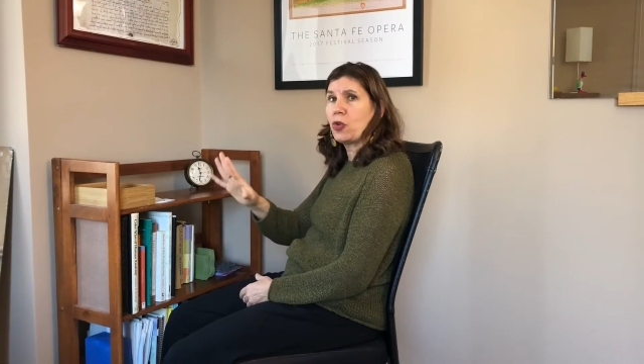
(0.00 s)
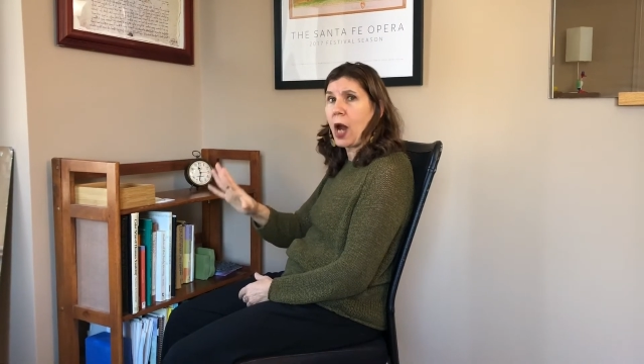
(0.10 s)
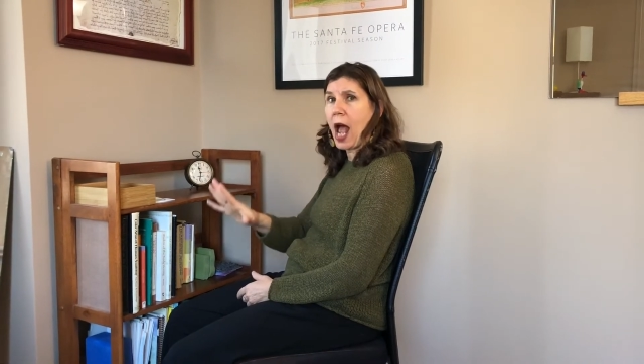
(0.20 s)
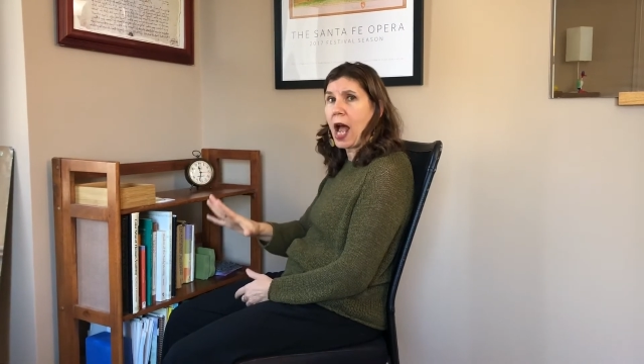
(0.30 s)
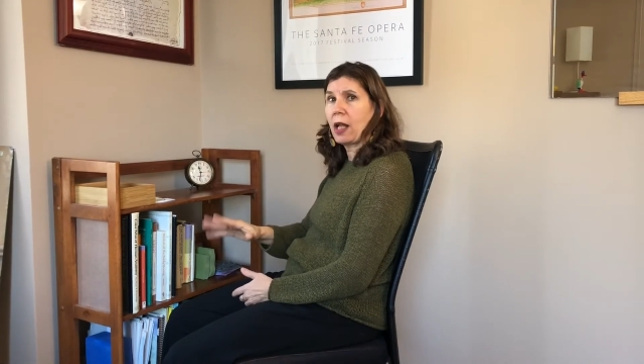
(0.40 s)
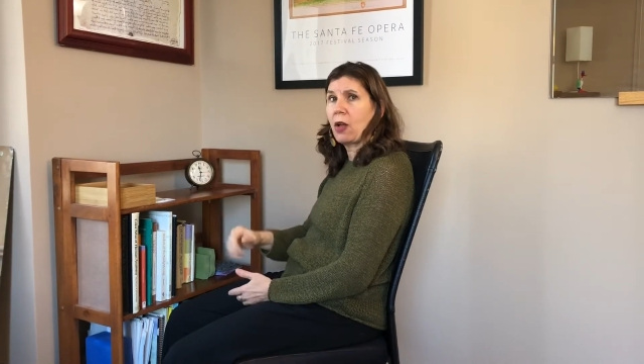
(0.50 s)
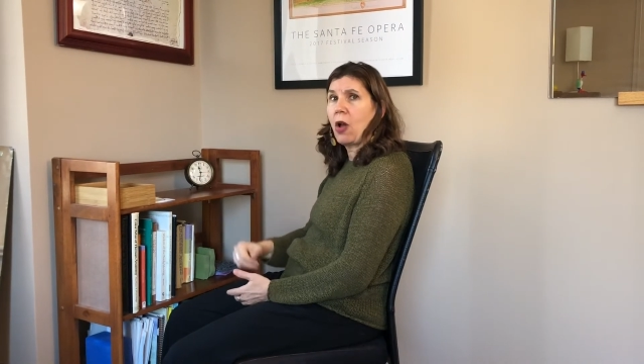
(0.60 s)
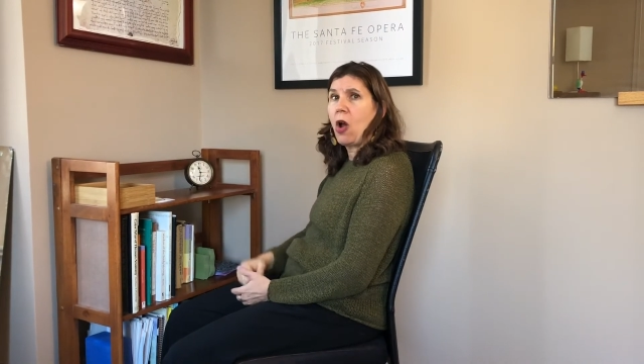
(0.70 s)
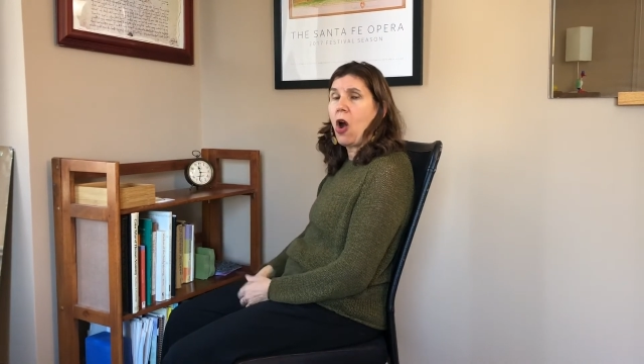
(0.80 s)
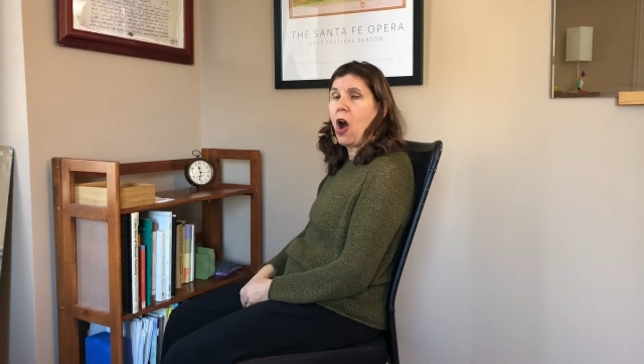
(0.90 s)
drag
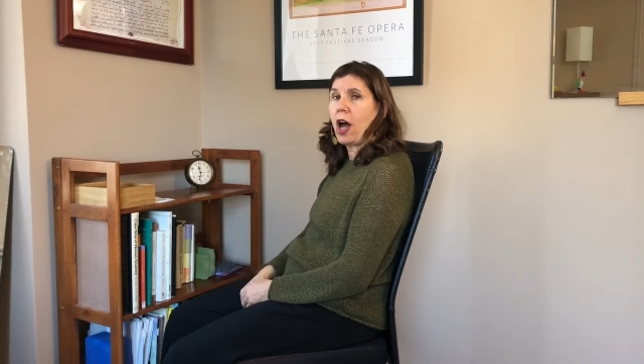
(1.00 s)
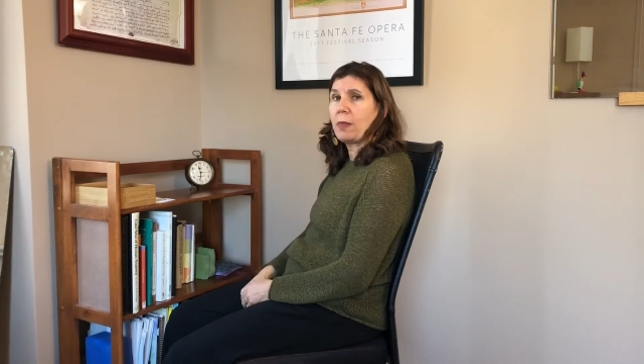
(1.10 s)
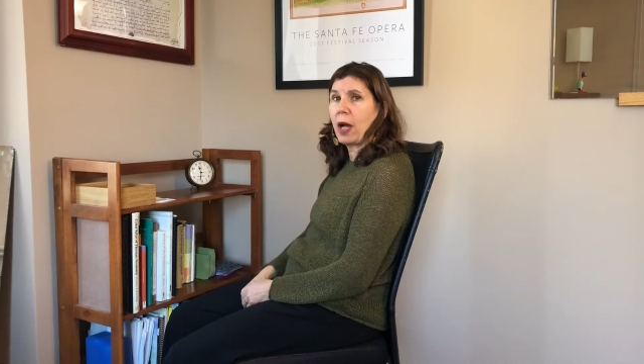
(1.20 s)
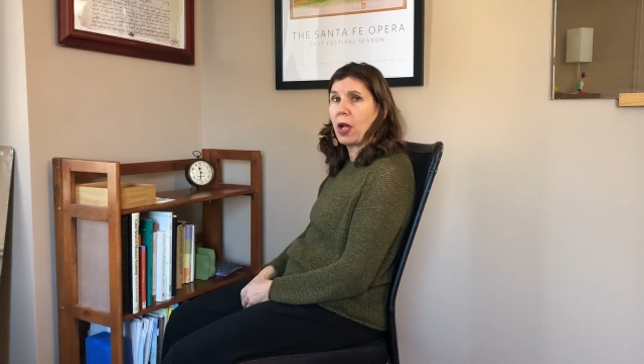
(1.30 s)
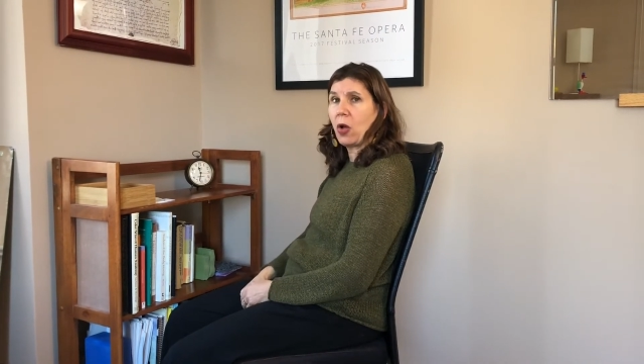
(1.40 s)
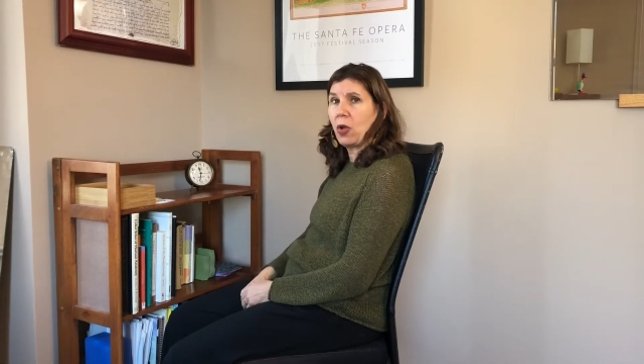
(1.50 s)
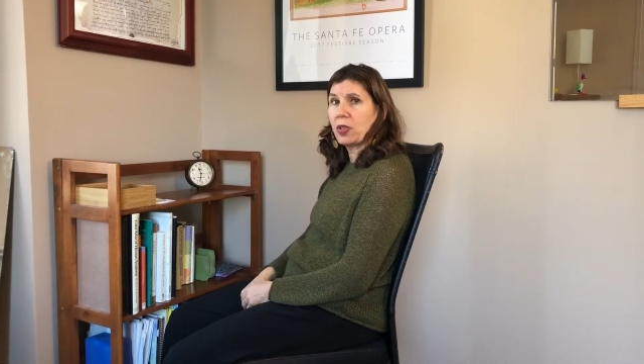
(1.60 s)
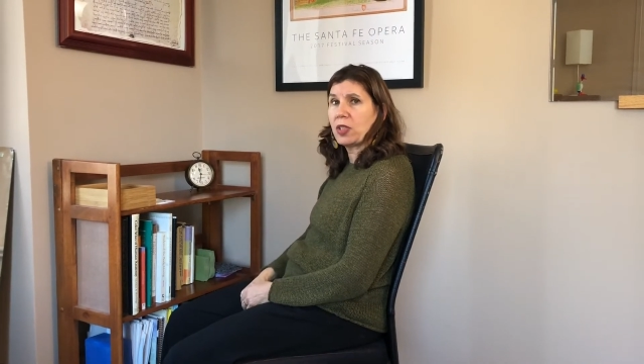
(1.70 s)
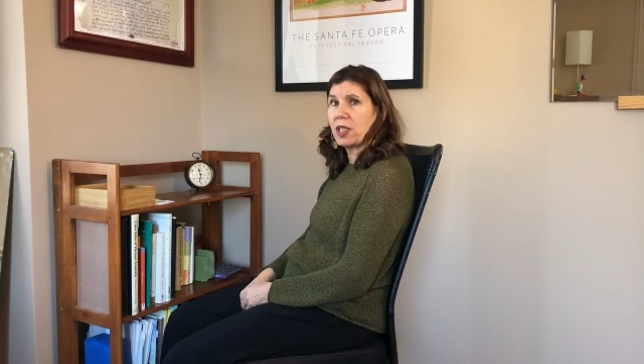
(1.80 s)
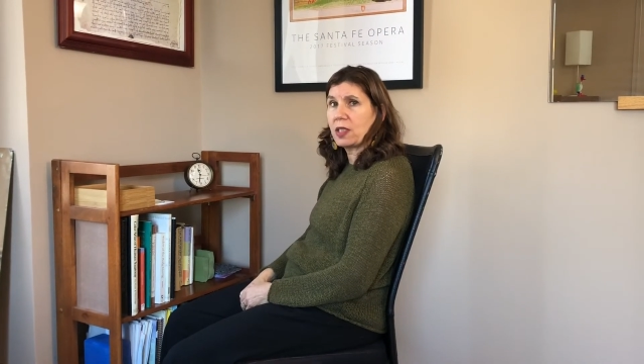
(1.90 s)
on my whole
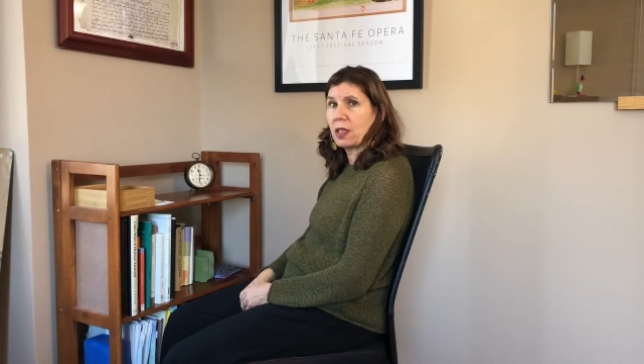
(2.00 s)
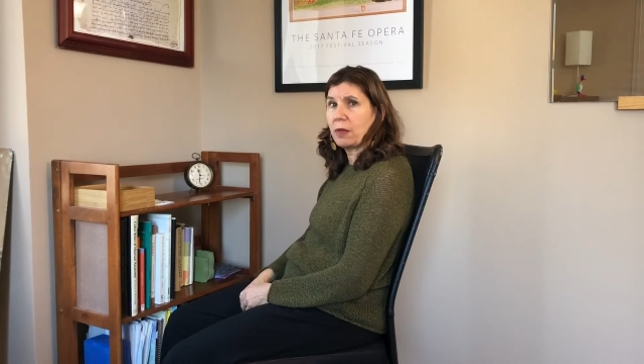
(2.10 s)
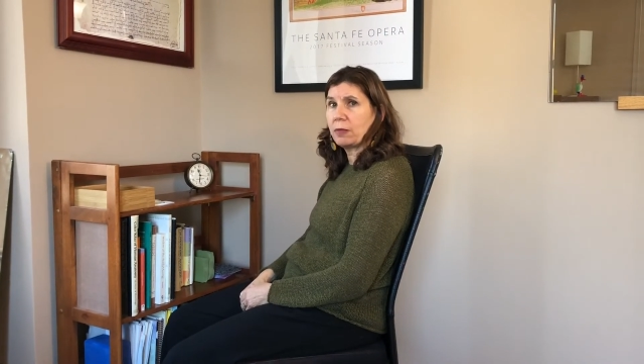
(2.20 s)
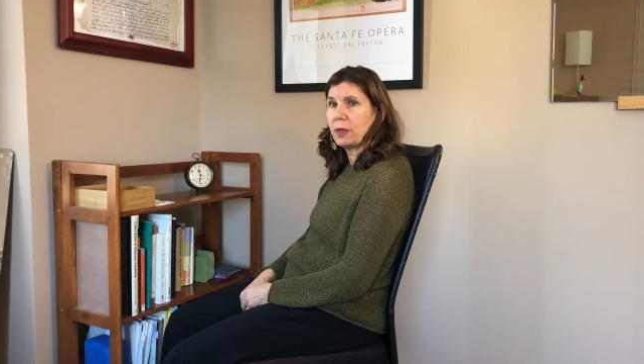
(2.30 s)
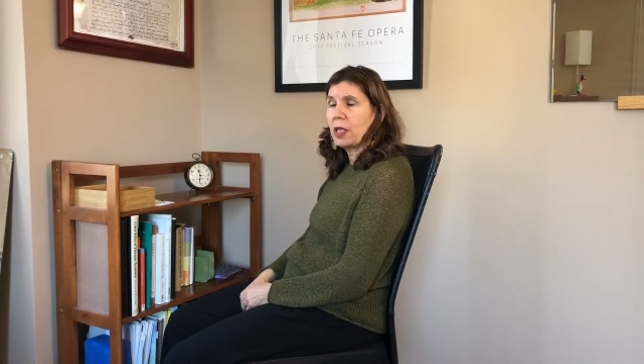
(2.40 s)
system.